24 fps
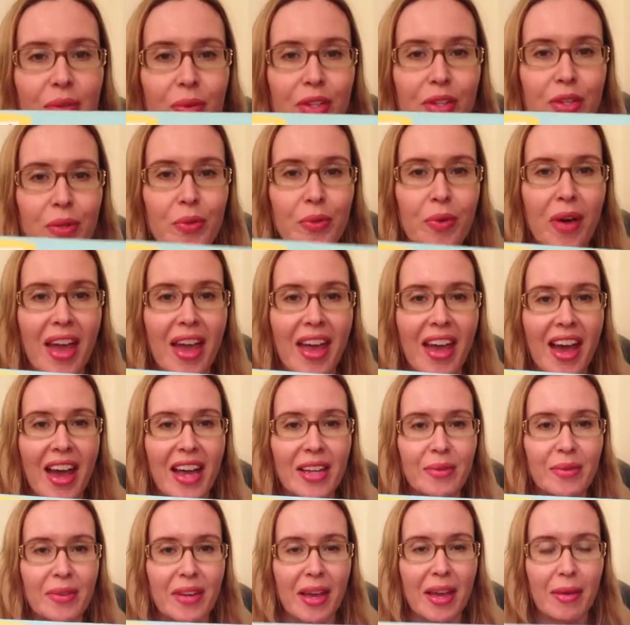which is what I had
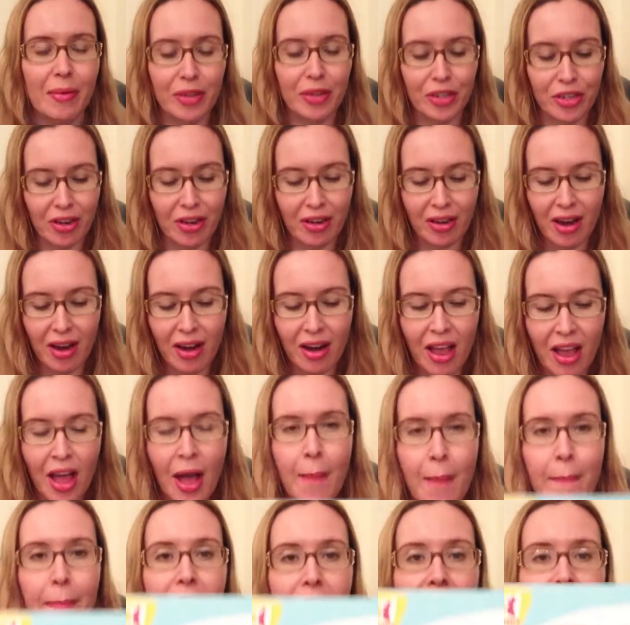when I was younger,
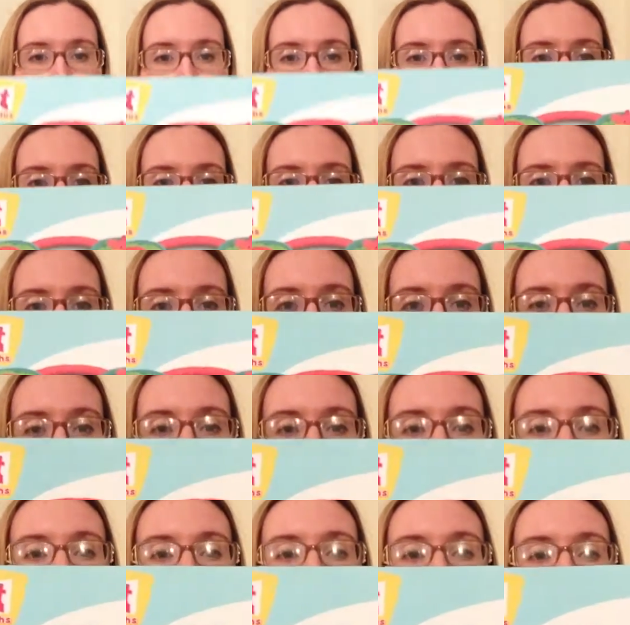but it's from 18
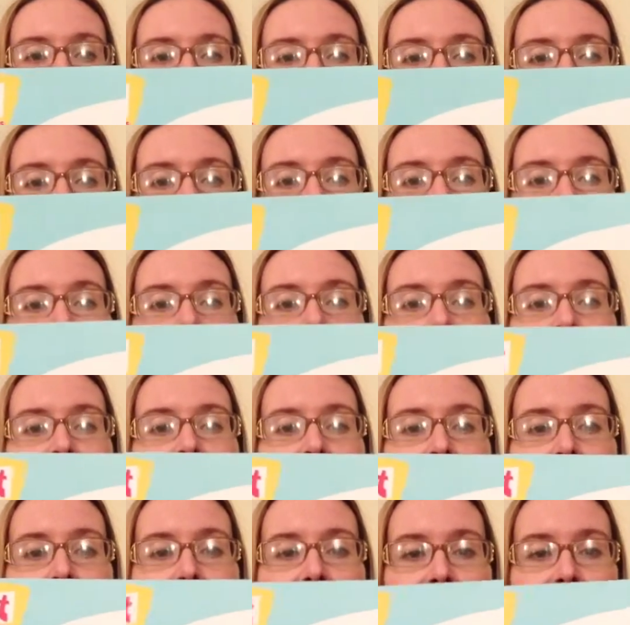months plus,
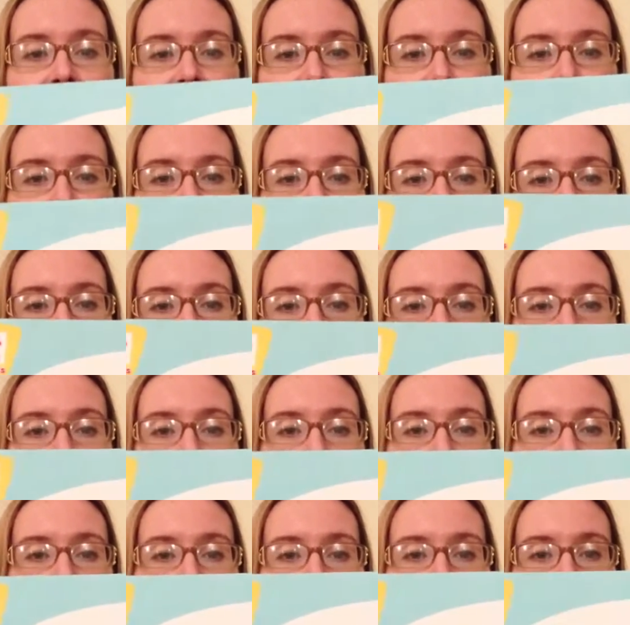and you use
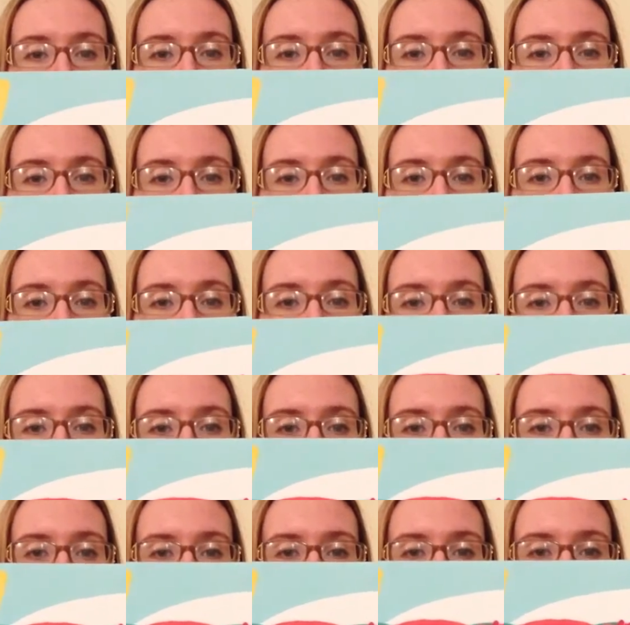the little pen
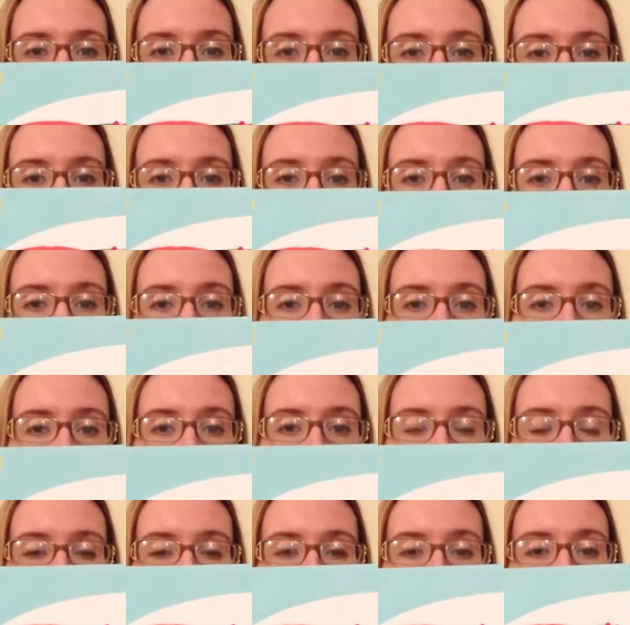to write on here, and then you
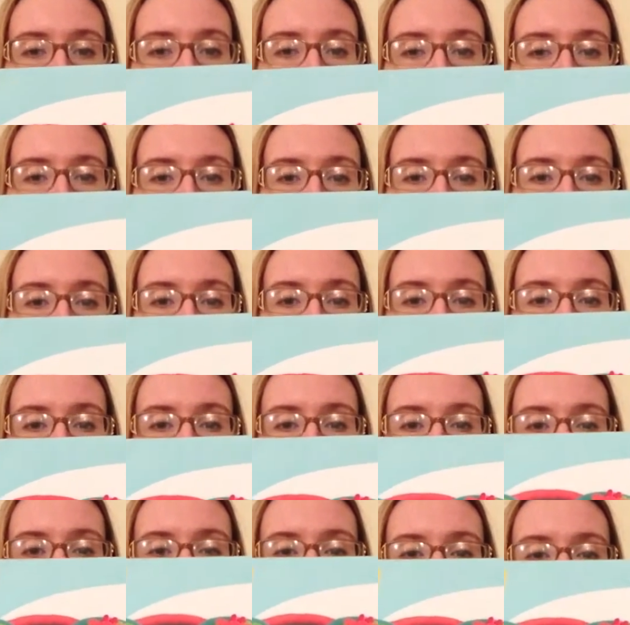can
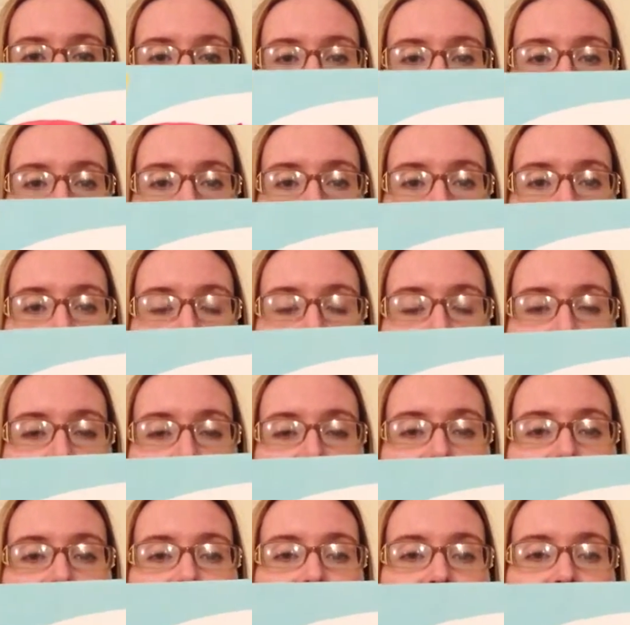swipe this across and it
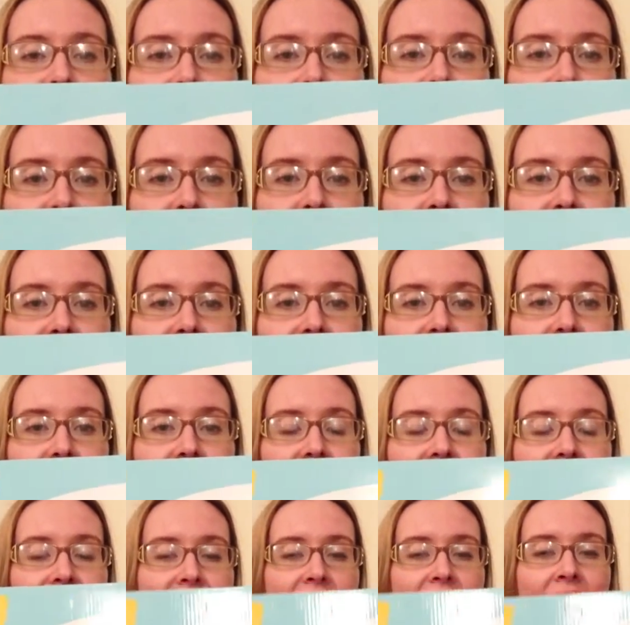clears it and you can start
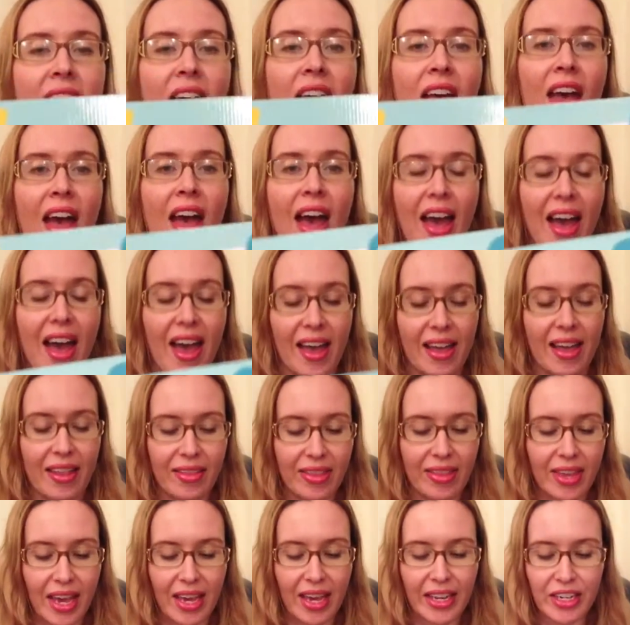again. And
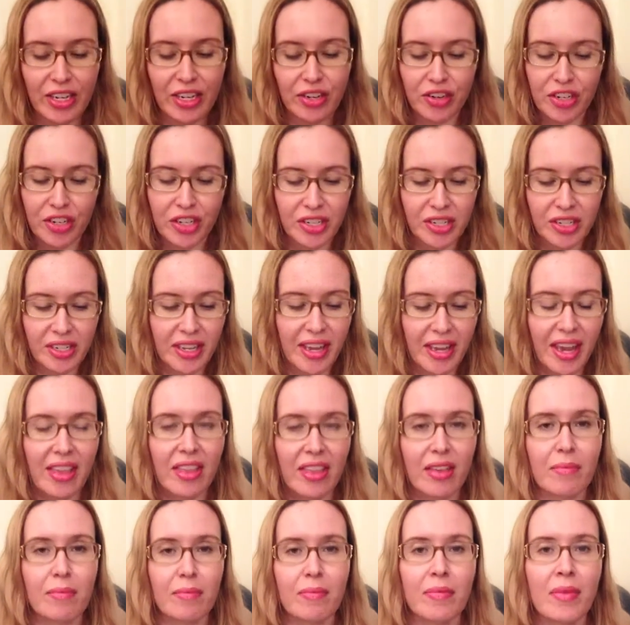the idea is just to get
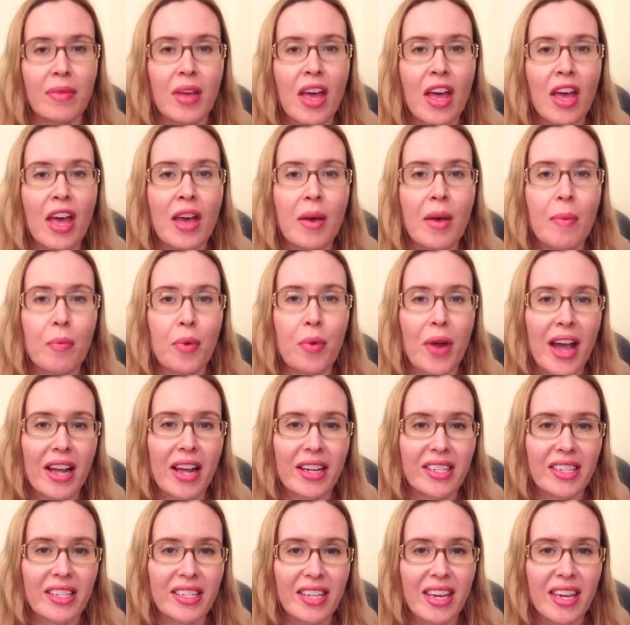them
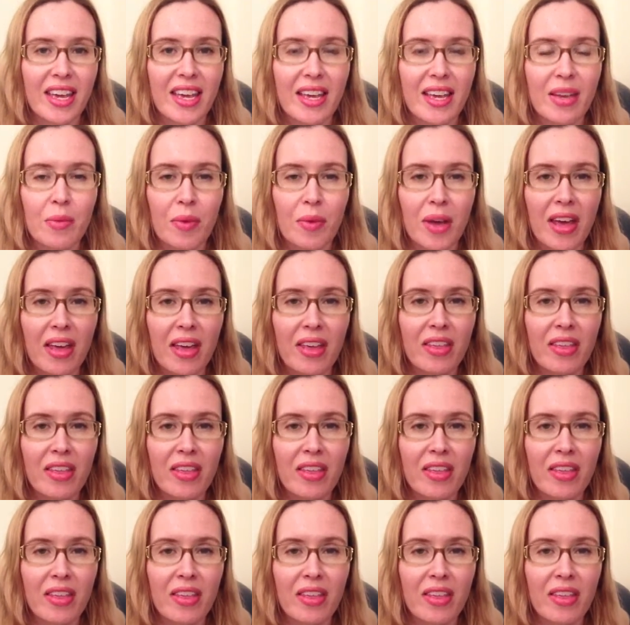practicing with